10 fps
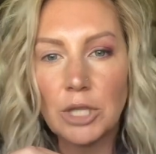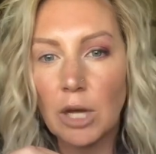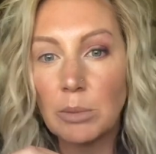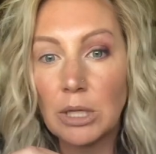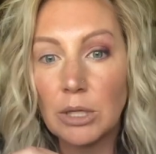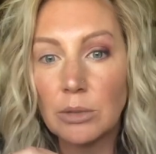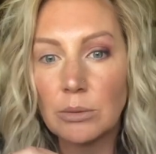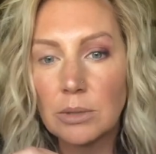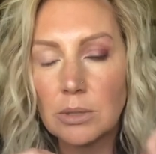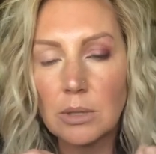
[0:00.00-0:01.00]
I'm going to
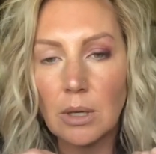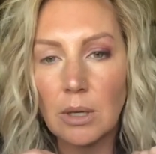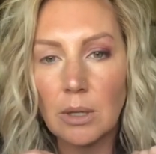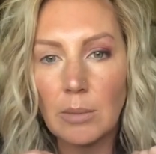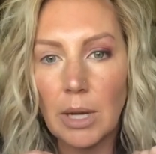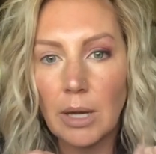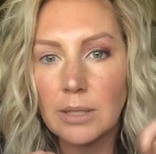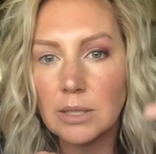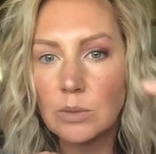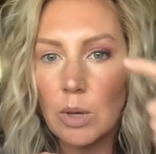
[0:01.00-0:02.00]
use in my eyes
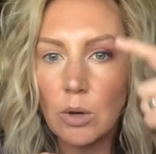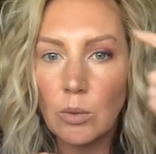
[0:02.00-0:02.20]
as well,